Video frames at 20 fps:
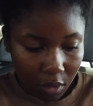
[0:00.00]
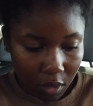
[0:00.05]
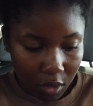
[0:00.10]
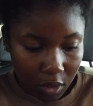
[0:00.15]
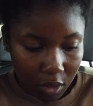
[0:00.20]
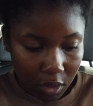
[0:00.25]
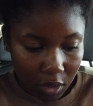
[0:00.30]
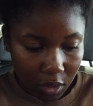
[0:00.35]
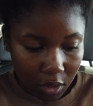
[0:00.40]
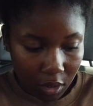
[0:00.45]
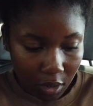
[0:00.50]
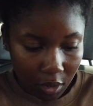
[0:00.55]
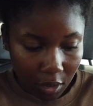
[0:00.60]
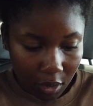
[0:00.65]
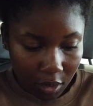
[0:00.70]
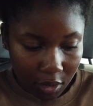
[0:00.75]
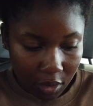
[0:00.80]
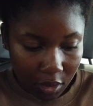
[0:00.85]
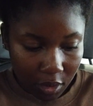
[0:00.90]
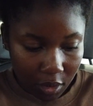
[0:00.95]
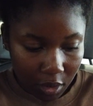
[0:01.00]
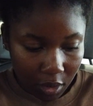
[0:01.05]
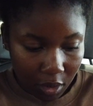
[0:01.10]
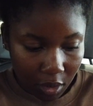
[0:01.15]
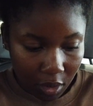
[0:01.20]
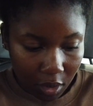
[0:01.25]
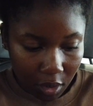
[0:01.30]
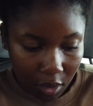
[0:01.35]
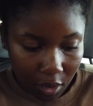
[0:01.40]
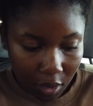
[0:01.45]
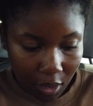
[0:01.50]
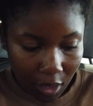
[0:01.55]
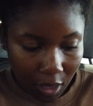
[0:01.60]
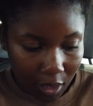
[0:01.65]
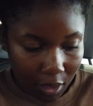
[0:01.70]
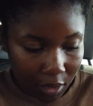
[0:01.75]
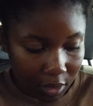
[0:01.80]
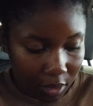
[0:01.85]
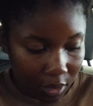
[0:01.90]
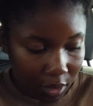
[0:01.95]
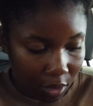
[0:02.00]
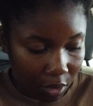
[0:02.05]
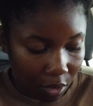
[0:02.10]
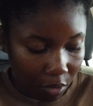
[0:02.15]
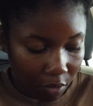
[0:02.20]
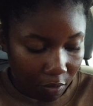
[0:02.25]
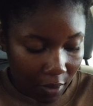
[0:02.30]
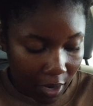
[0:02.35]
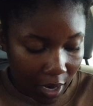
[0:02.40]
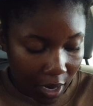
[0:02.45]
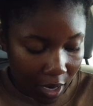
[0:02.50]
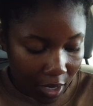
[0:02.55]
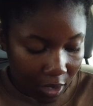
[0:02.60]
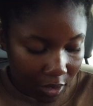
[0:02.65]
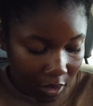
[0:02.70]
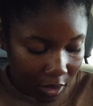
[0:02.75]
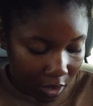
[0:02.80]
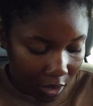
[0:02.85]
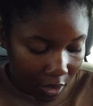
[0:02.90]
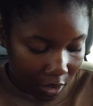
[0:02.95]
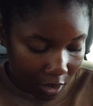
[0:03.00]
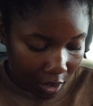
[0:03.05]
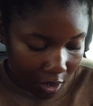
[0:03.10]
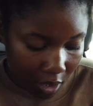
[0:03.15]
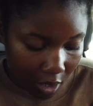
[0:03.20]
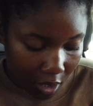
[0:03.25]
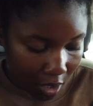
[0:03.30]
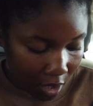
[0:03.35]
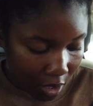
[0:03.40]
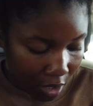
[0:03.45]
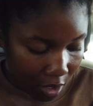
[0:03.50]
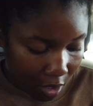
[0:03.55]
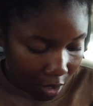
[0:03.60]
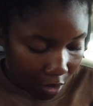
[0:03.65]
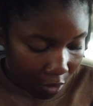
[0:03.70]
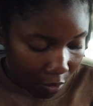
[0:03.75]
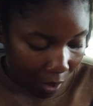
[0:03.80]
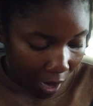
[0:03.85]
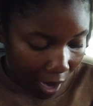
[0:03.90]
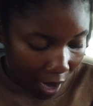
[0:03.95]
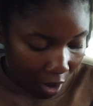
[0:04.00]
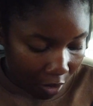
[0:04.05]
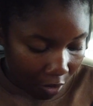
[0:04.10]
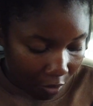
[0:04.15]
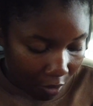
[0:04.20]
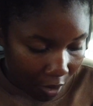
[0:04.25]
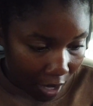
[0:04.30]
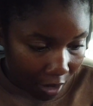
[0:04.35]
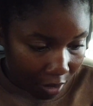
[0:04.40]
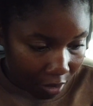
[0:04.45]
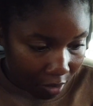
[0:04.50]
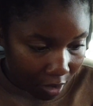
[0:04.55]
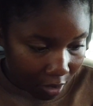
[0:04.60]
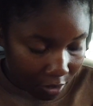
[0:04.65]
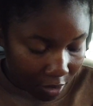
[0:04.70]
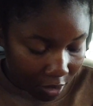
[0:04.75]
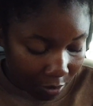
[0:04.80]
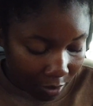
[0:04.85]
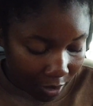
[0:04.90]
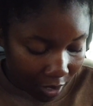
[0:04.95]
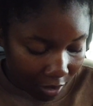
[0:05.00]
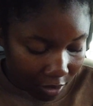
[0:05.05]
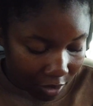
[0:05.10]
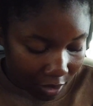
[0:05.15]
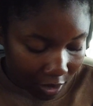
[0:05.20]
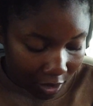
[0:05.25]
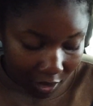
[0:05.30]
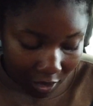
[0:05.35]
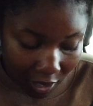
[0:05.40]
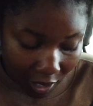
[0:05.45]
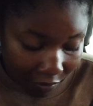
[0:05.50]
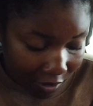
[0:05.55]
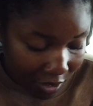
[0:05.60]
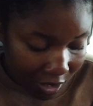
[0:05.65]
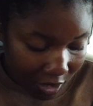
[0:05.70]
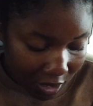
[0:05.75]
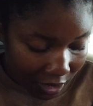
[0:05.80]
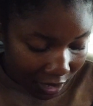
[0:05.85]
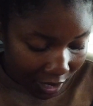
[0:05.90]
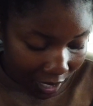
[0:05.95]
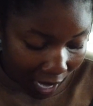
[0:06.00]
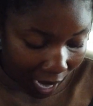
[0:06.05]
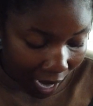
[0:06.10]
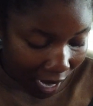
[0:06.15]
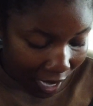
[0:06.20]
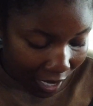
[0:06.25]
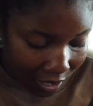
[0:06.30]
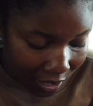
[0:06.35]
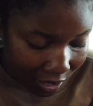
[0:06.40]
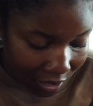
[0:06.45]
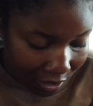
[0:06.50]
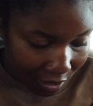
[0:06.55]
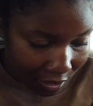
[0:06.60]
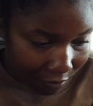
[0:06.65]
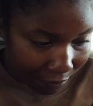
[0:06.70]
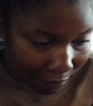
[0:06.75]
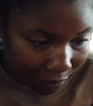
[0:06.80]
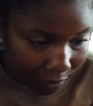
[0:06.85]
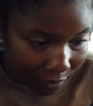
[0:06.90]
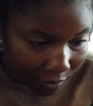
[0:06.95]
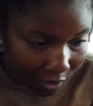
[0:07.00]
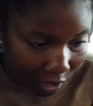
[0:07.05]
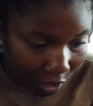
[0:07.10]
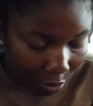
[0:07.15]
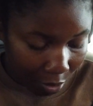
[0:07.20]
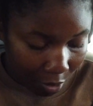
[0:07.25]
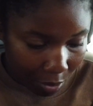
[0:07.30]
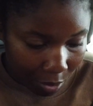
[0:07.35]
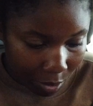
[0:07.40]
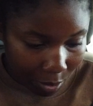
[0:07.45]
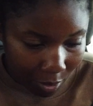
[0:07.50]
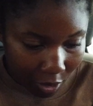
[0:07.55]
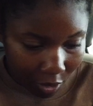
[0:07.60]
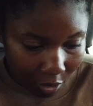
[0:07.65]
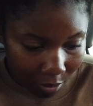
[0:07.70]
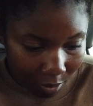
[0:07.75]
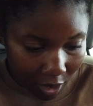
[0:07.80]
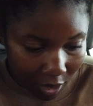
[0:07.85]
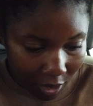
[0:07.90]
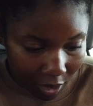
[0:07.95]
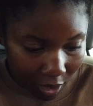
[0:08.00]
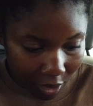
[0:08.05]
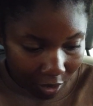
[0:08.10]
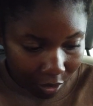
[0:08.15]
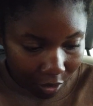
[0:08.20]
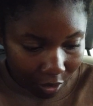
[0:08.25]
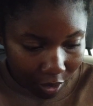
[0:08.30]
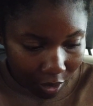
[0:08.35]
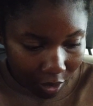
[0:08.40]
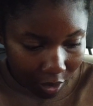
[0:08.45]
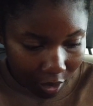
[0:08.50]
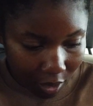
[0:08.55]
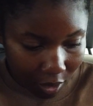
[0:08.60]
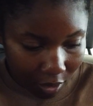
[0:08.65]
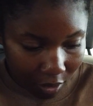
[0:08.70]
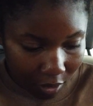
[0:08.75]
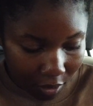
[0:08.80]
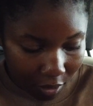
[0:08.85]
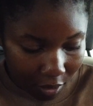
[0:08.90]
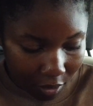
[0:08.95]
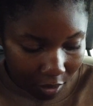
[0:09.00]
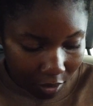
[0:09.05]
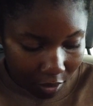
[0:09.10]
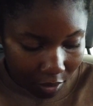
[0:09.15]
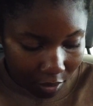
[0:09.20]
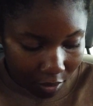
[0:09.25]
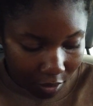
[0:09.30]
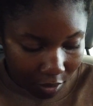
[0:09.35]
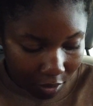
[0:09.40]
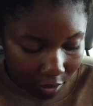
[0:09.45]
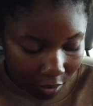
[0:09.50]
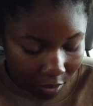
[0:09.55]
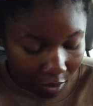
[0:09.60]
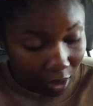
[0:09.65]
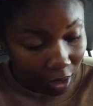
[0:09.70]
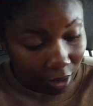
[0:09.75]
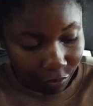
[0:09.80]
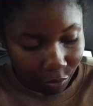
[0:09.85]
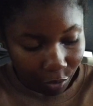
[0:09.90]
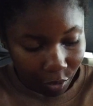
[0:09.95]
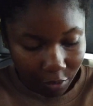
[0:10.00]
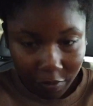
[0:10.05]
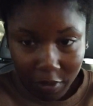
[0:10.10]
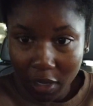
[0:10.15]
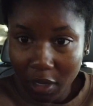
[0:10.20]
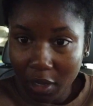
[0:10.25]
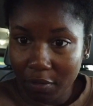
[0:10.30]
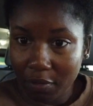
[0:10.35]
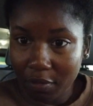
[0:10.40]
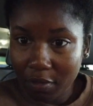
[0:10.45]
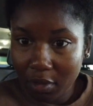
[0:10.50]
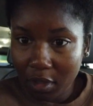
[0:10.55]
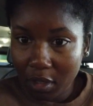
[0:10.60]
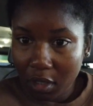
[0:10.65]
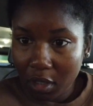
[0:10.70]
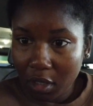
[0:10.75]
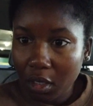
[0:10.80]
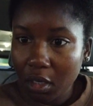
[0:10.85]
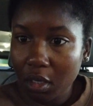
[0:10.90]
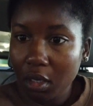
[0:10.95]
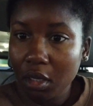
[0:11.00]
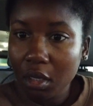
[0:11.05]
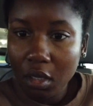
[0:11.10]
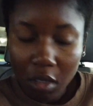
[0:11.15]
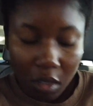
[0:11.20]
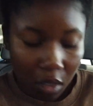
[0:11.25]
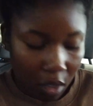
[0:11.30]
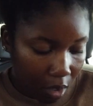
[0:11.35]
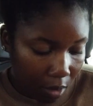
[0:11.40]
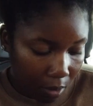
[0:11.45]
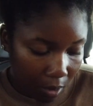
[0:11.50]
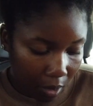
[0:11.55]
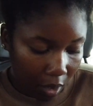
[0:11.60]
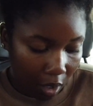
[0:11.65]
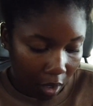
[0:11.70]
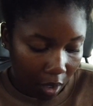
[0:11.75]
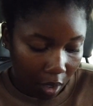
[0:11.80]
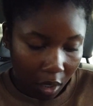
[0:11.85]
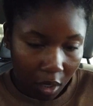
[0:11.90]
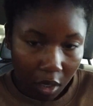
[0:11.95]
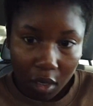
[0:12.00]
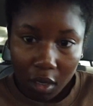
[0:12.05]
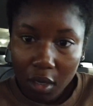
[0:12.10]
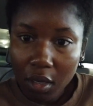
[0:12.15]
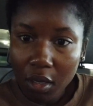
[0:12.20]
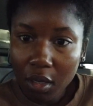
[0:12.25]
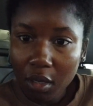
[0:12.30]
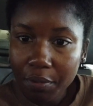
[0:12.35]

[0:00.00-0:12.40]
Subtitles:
Let's see. That is incorrect. Wow, I thought I was going to be out till 11. It's 9. I'll probably be home by 9:30. 9:45. Okay.